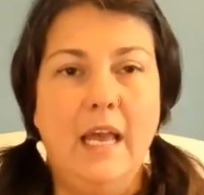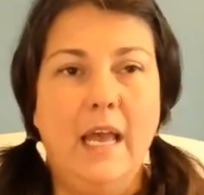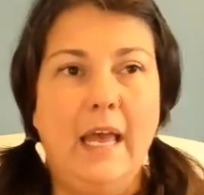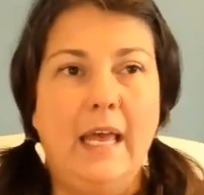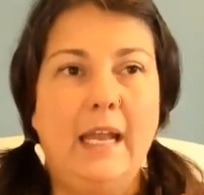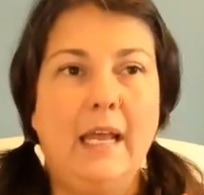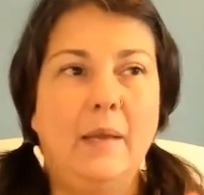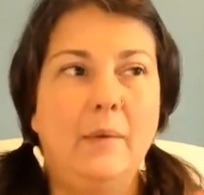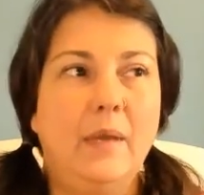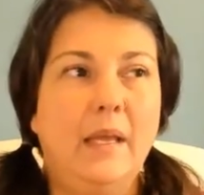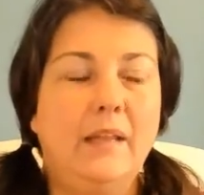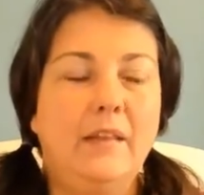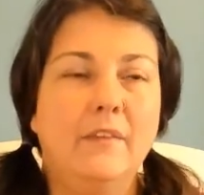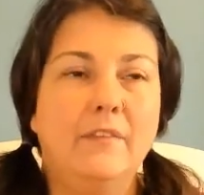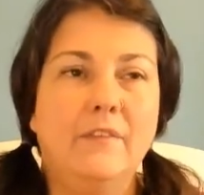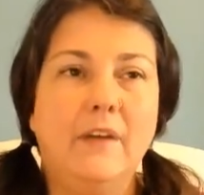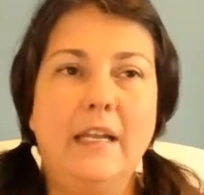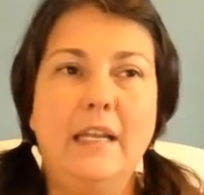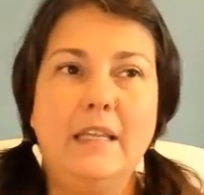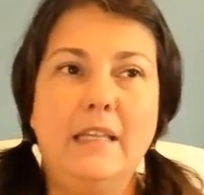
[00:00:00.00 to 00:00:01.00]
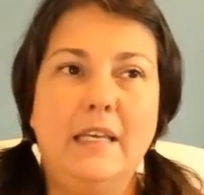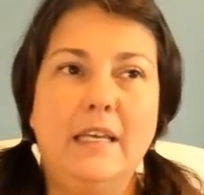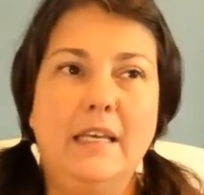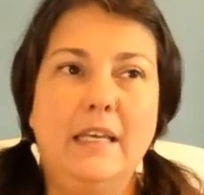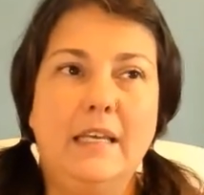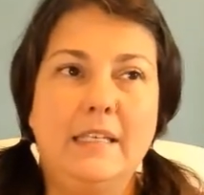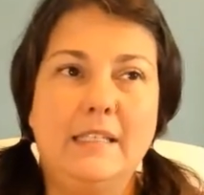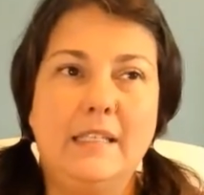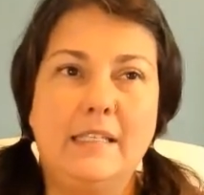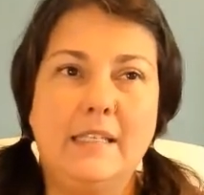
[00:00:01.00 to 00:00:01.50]
And the funny thing
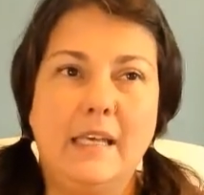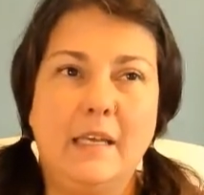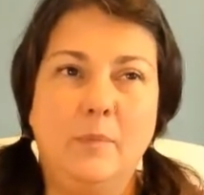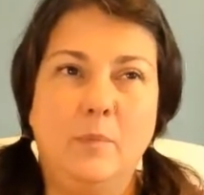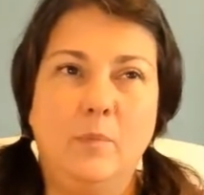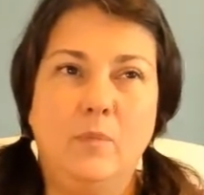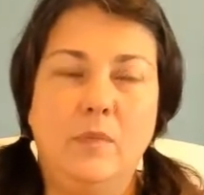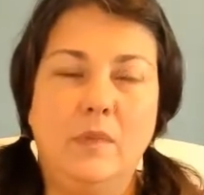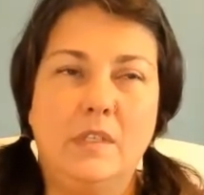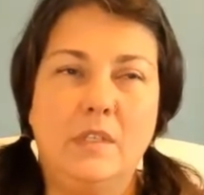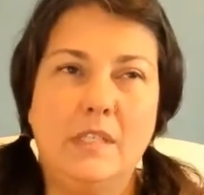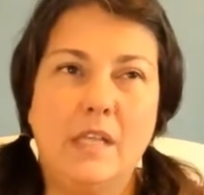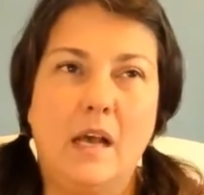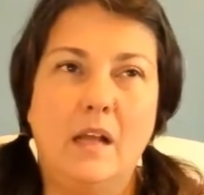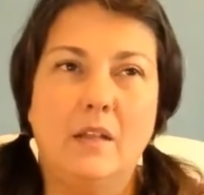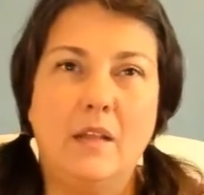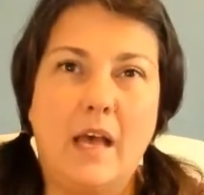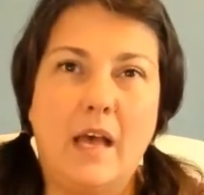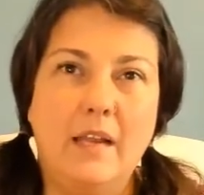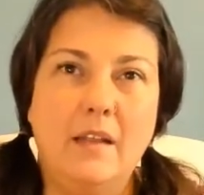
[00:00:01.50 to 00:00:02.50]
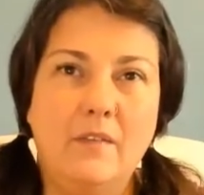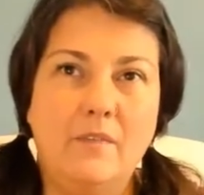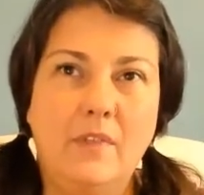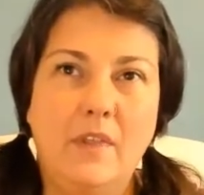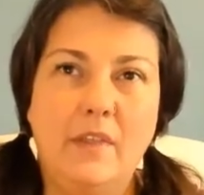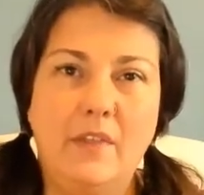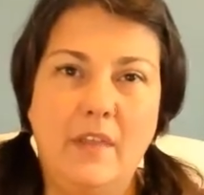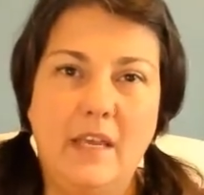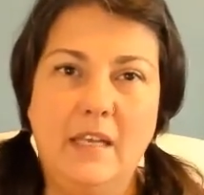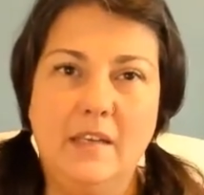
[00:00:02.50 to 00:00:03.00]
is a lot of
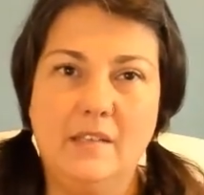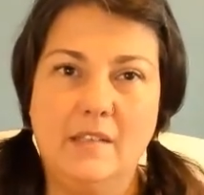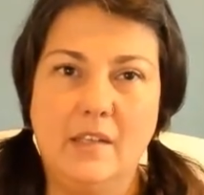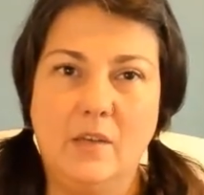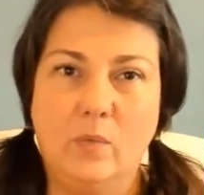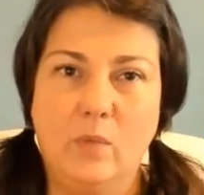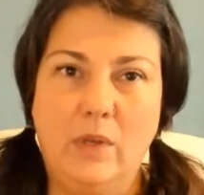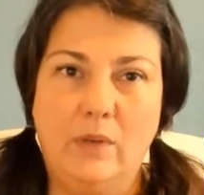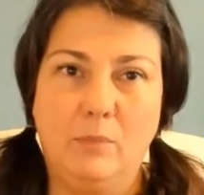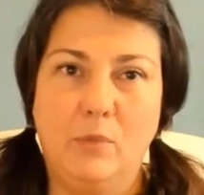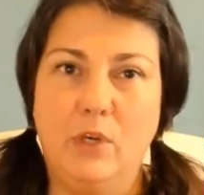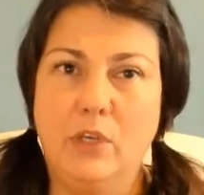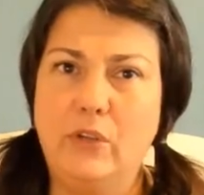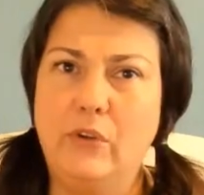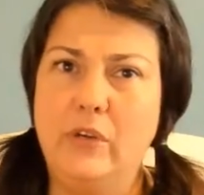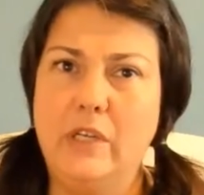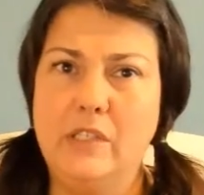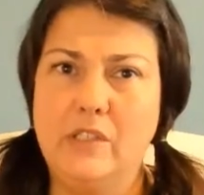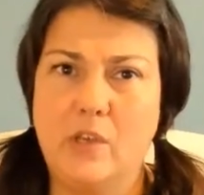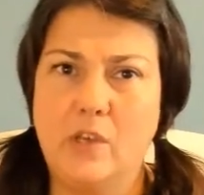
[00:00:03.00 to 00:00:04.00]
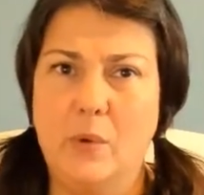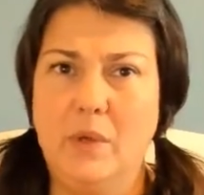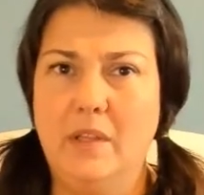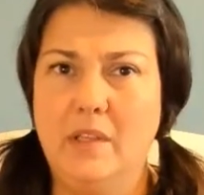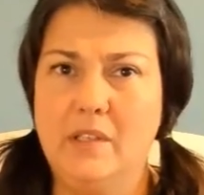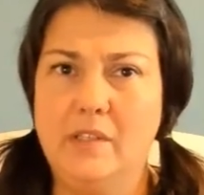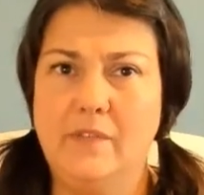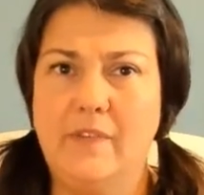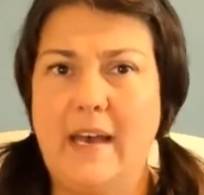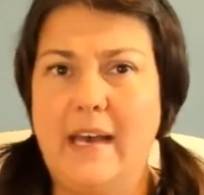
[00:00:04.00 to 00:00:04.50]
the things that when Mercury is going
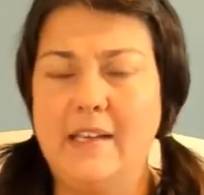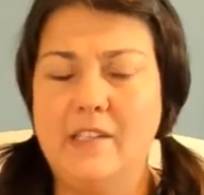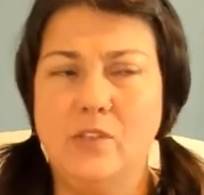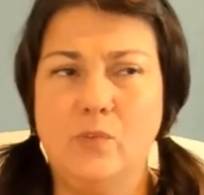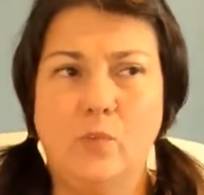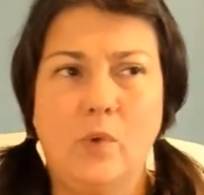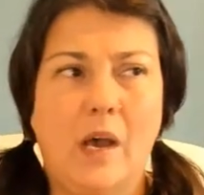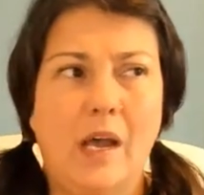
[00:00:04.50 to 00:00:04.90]
this fast,